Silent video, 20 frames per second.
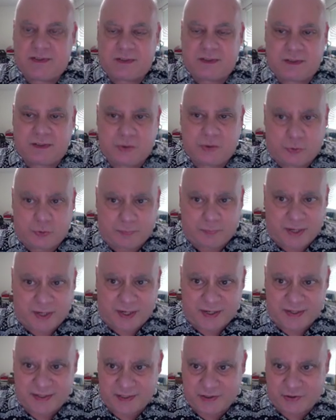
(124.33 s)
Your
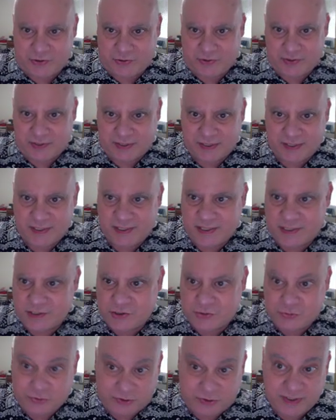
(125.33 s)
body currently has
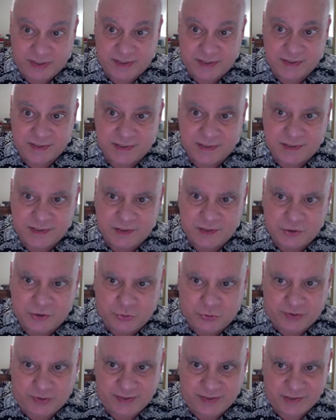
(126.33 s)
trillions
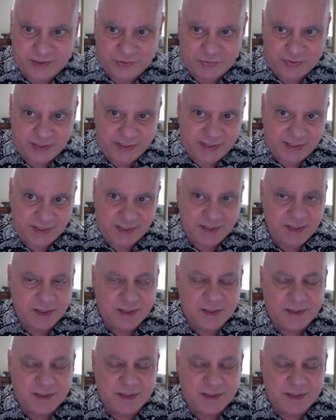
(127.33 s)
with a T,